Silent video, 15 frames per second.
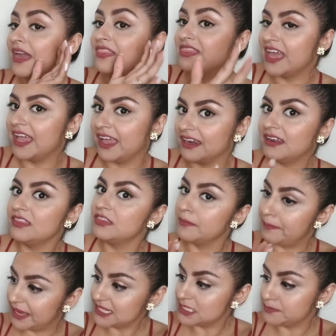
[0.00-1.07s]
then the
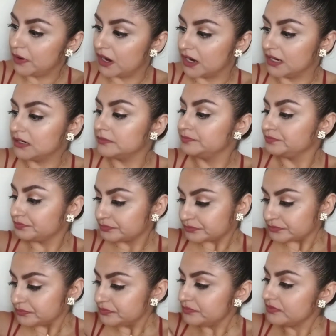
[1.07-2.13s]
best part
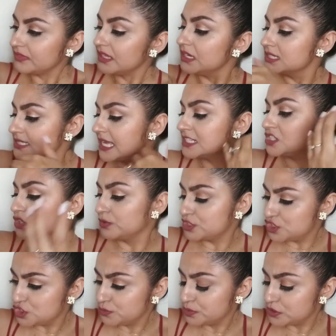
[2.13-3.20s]
is that, so
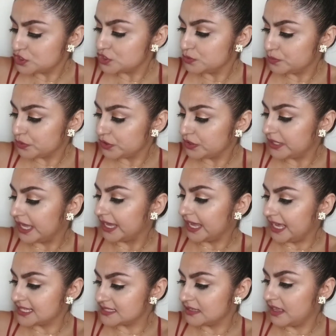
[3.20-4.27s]
it's super, like, it
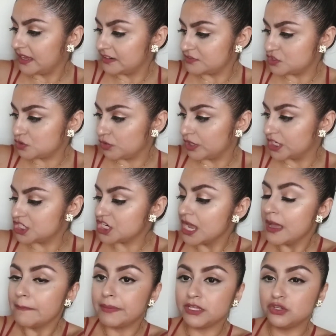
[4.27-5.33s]
has a lot of storage,
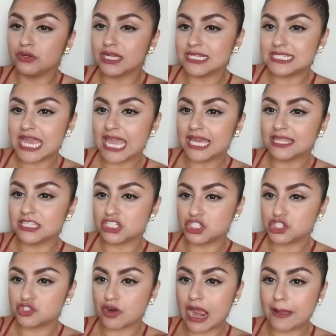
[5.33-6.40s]
but you can take the
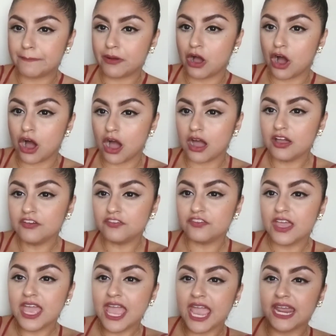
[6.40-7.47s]
strap off
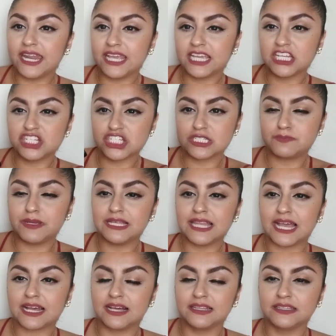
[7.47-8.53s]
and it can just be
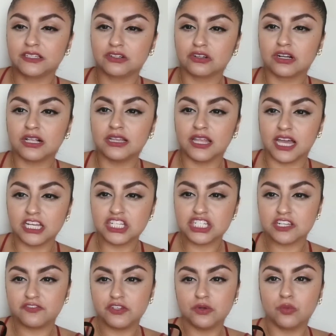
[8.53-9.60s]
like a little clutch
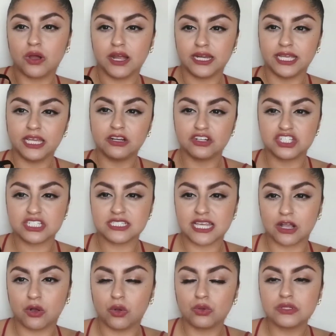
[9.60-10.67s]
if you want it, or just
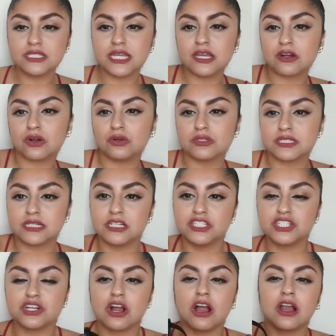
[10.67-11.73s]
like hold it
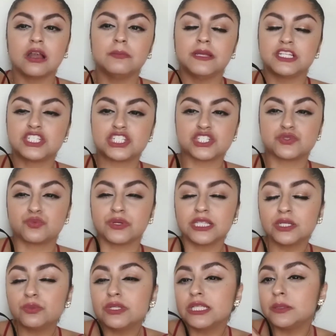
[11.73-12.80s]
under your arm. It's just
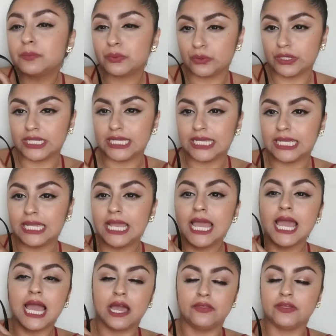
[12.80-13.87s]
really pretty.
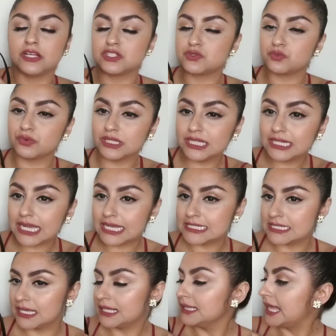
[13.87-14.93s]
I think it's really nice
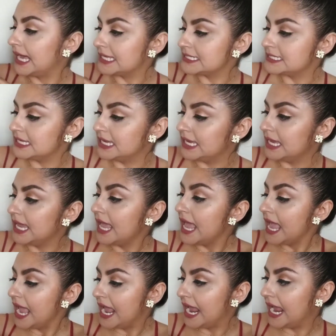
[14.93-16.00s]
and classy,
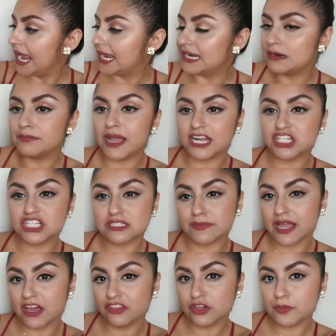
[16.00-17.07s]
and it matches
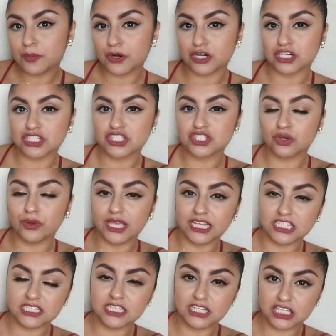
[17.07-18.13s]
my other purse. So
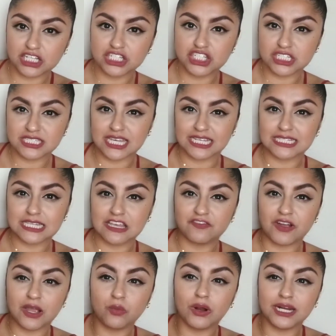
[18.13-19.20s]
it could just, like, if
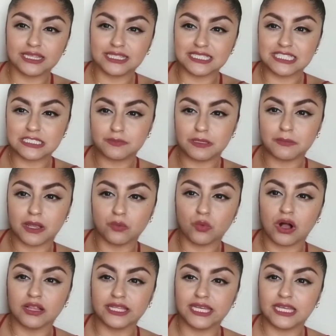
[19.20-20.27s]
I wanted this to be my
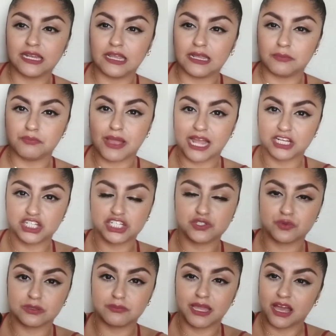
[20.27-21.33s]
wallet, it matches
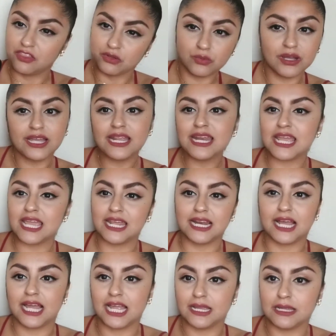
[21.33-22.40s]
with my other one, and
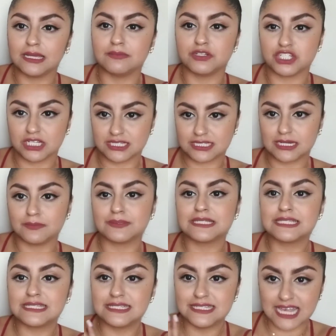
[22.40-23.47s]
I am just
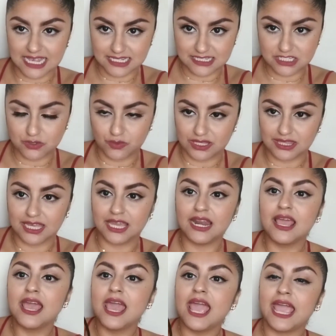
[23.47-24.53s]
obsessed with it.
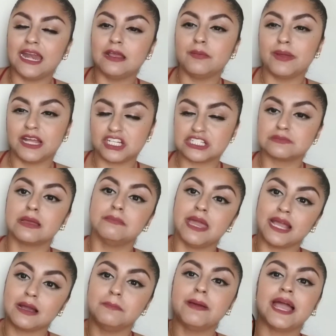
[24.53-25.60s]
And it matches my
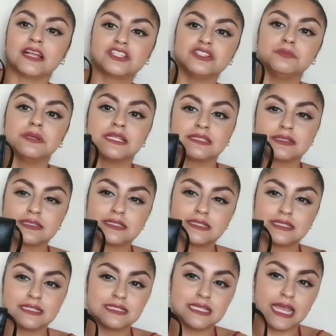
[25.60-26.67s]
makeup bag too, because this is
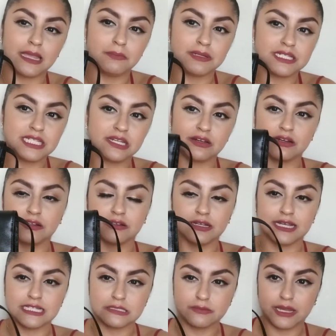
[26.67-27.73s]
the same material
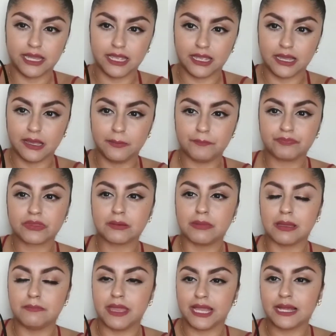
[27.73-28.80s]
as my my
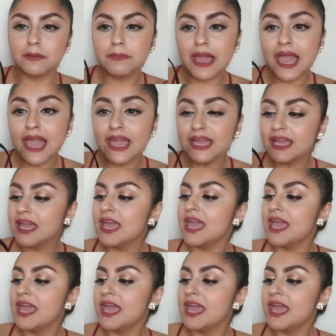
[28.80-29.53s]
makeup bag.